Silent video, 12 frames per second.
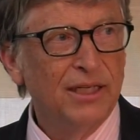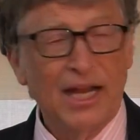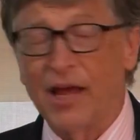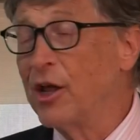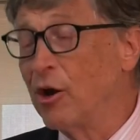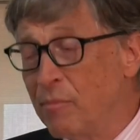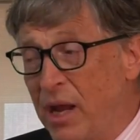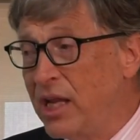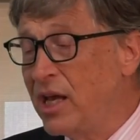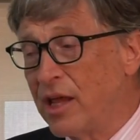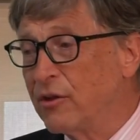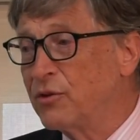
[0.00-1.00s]
Now, there are
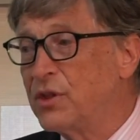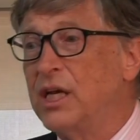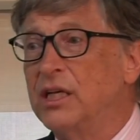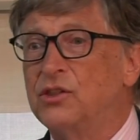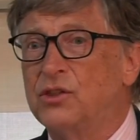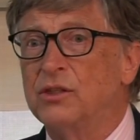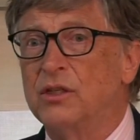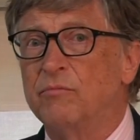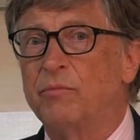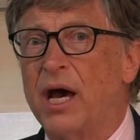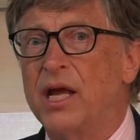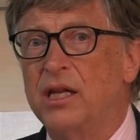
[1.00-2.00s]
many other things,
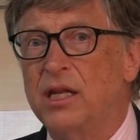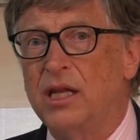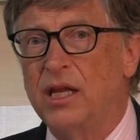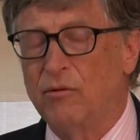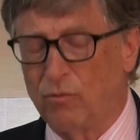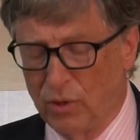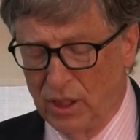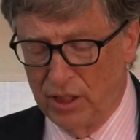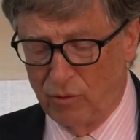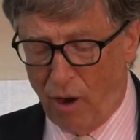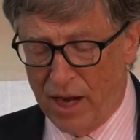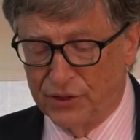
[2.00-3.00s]
but it
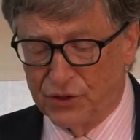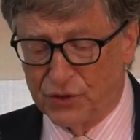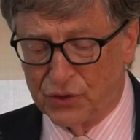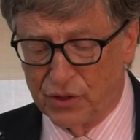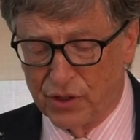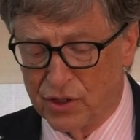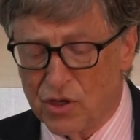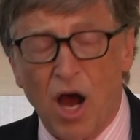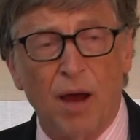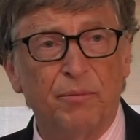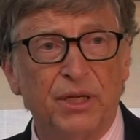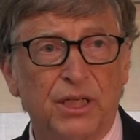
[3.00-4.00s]
really rises to the
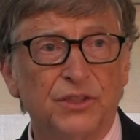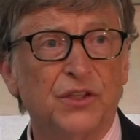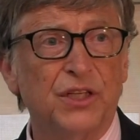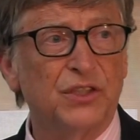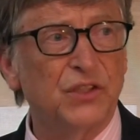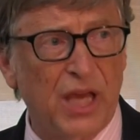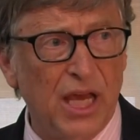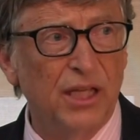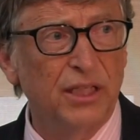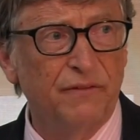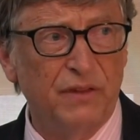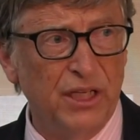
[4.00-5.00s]
top because of the
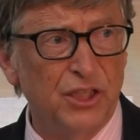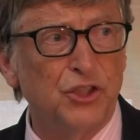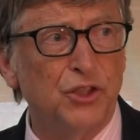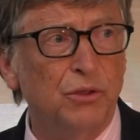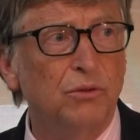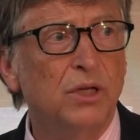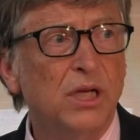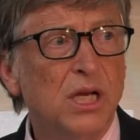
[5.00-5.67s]
scale of the issue.